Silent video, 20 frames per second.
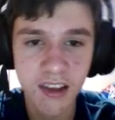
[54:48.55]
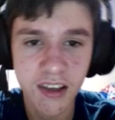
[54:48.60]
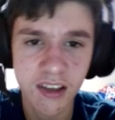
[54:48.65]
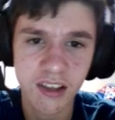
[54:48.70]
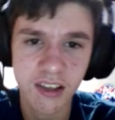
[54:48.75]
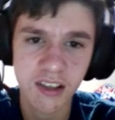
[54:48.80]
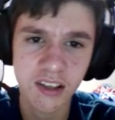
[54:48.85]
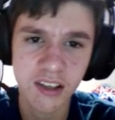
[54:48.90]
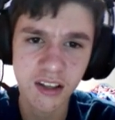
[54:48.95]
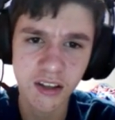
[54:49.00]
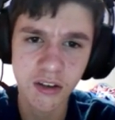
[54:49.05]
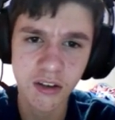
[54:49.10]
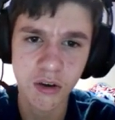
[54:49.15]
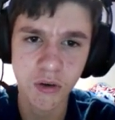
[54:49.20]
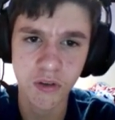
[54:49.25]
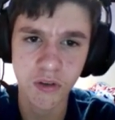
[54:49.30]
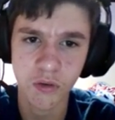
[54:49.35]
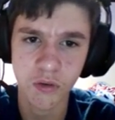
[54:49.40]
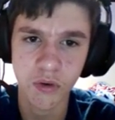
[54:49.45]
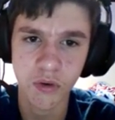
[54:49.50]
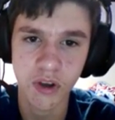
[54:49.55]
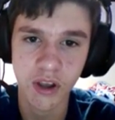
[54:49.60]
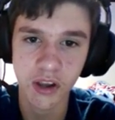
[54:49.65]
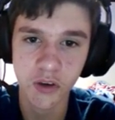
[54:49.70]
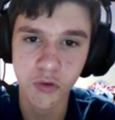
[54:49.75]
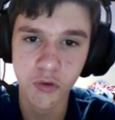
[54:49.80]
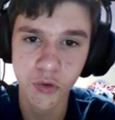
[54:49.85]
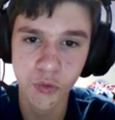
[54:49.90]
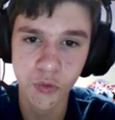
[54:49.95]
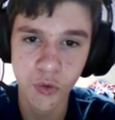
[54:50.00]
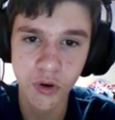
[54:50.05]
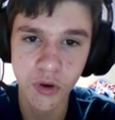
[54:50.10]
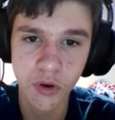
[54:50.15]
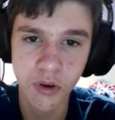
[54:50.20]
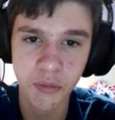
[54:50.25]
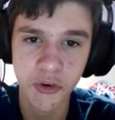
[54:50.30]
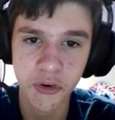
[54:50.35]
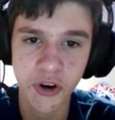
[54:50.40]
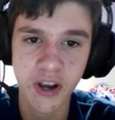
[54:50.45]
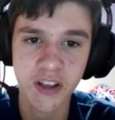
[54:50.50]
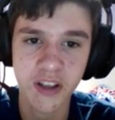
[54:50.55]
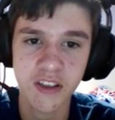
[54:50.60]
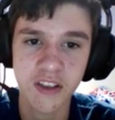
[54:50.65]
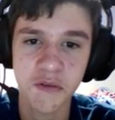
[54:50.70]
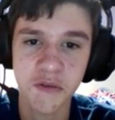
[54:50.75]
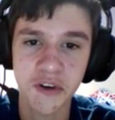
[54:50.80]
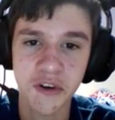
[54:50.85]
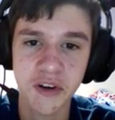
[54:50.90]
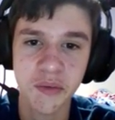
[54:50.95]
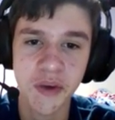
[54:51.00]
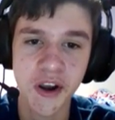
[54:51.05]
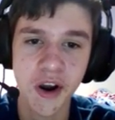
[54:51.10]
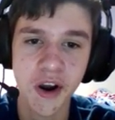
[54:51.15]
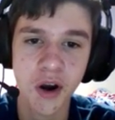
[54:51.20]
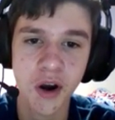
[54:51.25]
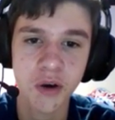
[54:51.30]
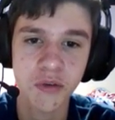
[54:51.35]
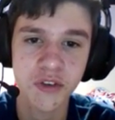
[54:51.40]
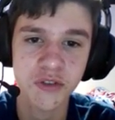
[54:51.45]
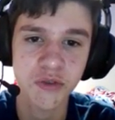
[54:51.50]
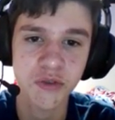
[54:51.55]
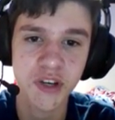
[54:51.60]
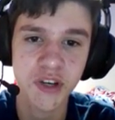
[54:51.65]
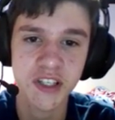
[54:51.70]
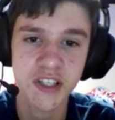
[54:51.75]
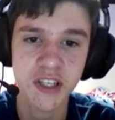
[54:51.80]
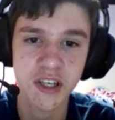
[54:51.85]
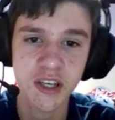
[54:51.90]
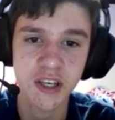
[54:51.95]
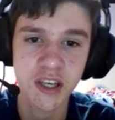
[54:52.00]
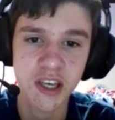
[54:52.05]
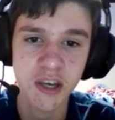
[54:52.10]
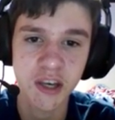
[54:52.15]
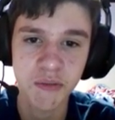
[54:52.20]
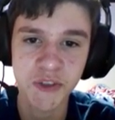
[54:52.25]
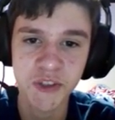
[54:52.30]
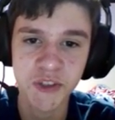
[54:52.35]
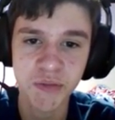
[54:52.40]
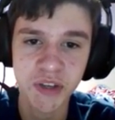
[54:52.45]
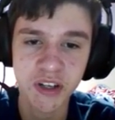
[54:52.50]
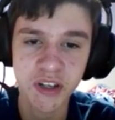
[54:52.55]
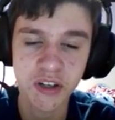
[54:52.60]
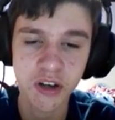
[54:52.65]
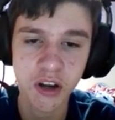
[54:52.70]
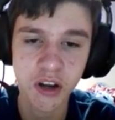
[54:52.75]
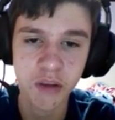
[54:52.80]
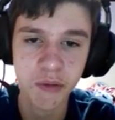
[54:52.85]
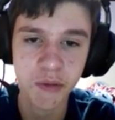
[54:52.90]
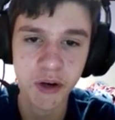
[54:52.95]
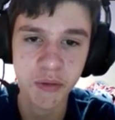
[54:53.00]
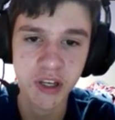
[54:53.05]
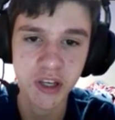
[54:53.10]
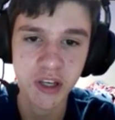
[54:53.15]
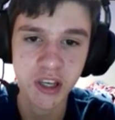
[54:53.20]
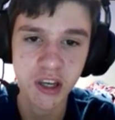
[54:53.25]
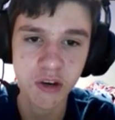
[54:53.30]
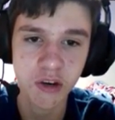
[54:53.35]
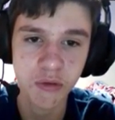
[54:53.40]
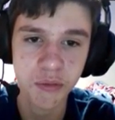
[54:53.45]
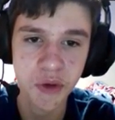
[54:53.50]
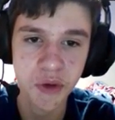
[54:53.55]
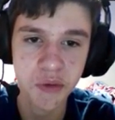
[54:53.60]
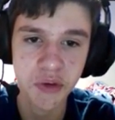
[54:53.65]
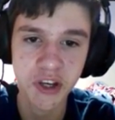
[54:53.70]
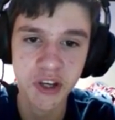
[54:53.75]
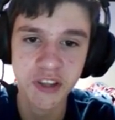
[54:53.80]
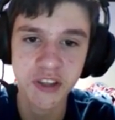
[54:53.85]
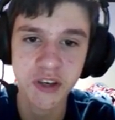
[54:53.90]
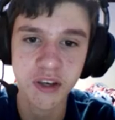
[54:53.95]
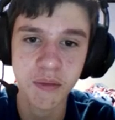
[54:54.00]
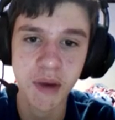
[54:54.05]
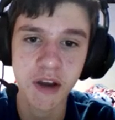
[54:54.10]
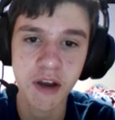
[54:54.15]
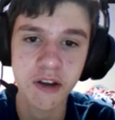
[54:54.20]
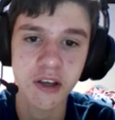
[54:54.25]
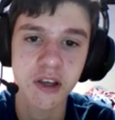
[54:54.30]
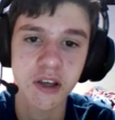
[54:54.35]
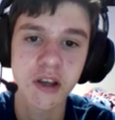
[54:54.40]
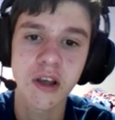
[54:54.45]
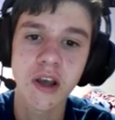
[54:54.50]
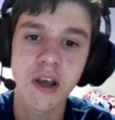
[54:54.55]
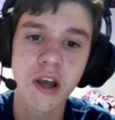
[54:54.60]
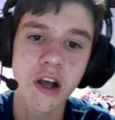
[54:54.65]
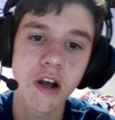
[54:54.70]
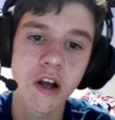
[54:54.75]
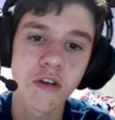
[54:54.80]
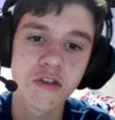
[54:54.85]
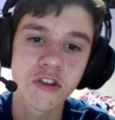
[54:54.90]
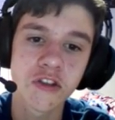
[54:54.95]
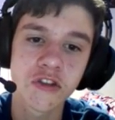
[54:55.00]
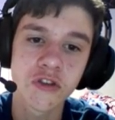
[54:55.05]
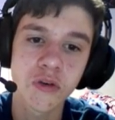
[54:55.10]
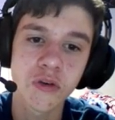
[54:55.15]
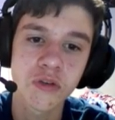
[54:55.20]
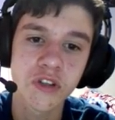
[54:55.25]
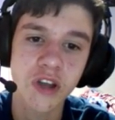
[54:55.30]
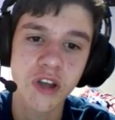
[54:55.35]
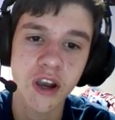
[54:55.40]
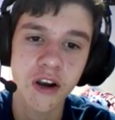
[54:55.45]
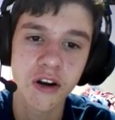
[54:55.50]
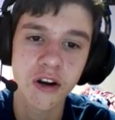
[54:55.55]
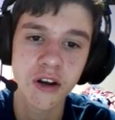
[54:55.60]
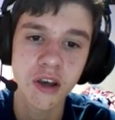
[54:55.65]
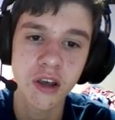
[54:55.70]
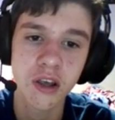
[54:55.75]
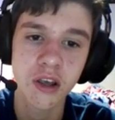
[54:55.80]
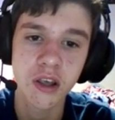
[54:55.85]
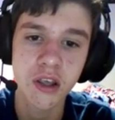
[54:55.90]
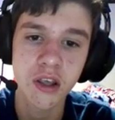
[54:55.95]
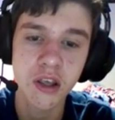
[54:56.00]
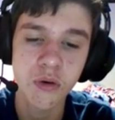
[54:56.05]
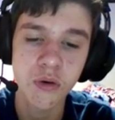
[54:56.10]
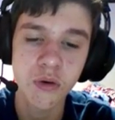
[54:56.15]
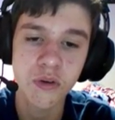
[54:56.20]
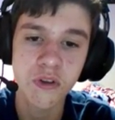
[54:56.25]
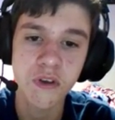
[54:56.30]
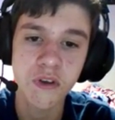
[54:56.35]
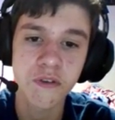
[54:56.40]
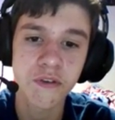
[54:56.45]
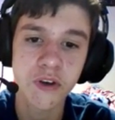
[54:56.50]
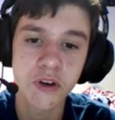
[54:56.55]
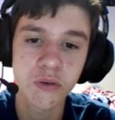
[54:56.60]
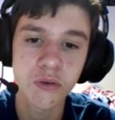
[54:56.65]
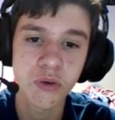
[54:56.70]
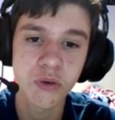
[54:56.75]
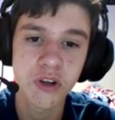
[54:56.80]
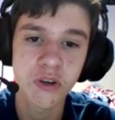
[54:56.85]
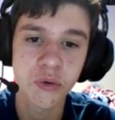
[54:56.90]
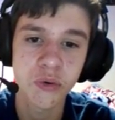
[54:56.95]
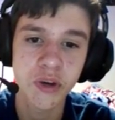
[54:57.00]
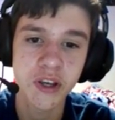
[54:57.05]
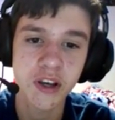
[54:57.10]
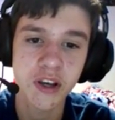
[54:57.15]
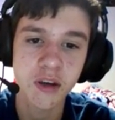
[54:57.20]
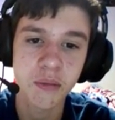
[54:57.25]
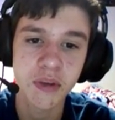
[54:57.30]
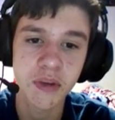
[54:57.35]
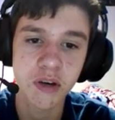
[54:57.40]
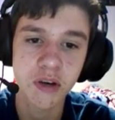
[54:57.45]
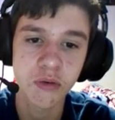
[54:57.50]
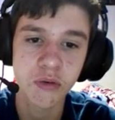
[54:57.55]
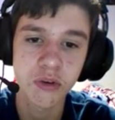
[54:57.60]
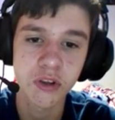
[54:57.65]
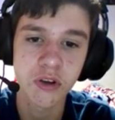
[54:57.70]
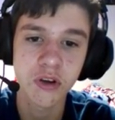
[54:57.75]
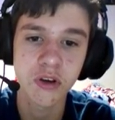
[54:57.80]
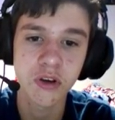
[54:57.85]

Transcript: it didn't go too well. I woke up crying this morning. My heart was racing. Must have been a nightmare, but I can't remember anything about it. I was just so scared. It was a fun way to wake up, and I really